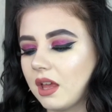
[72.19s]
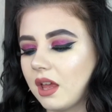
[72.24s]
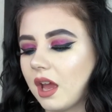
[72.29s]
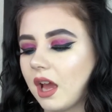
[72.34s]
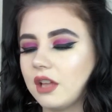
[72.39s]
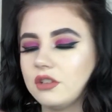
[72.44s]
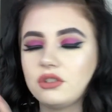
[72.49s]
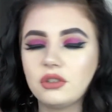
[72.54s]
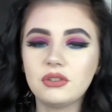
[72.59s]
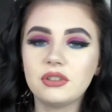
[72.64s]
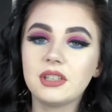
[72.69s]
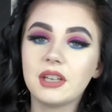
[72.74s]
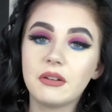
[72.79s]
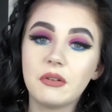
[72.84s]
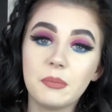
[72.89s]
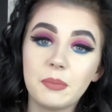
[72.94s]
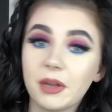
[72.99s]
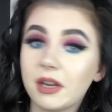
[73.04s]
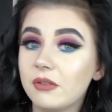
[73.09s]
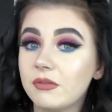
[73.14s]
I do see how
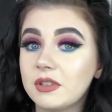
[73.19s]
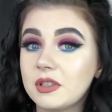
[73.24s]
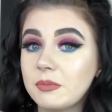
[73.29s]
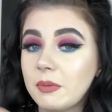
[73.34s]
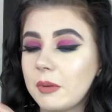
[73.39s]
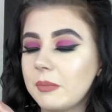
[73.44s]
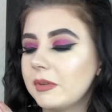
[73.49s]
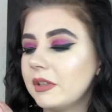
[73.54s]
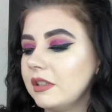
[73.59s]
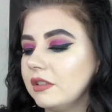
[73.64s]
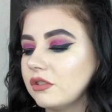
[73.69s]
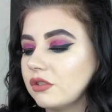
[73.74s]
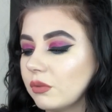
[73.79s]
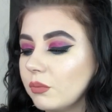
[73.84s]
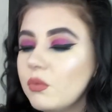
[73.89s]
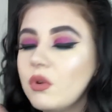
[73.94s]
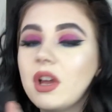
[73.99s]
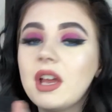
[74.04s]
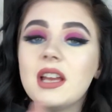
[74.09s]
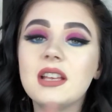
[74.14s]
it benefits people in some
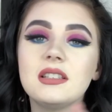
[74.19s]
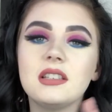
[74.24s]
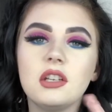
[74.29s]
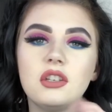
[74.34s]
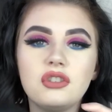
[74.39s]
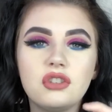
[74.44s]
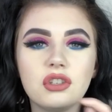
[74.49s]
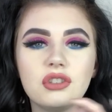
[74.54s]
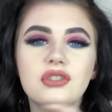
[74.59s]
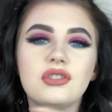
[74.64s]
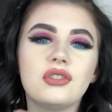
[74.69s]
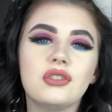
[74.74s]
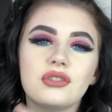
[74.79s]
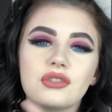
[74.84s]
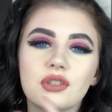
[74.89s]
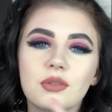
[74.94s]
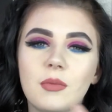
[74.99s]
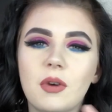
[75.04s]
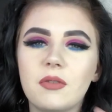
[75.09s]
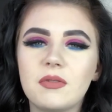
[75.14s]
ways. It just does
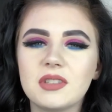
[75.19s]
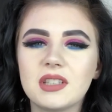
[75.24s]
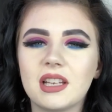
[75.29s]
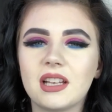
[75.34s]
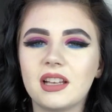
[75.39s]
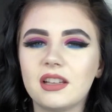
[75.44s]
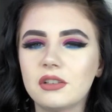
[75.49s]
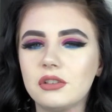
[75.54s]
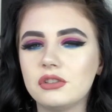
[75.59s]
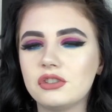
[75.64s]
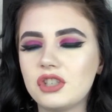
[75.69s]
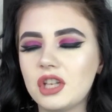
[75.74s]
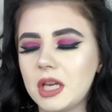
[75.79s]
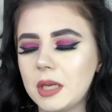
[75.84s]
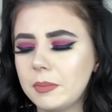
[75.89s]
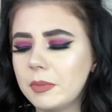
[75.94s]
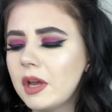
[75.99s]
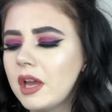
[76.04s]
come off as like a little cheap.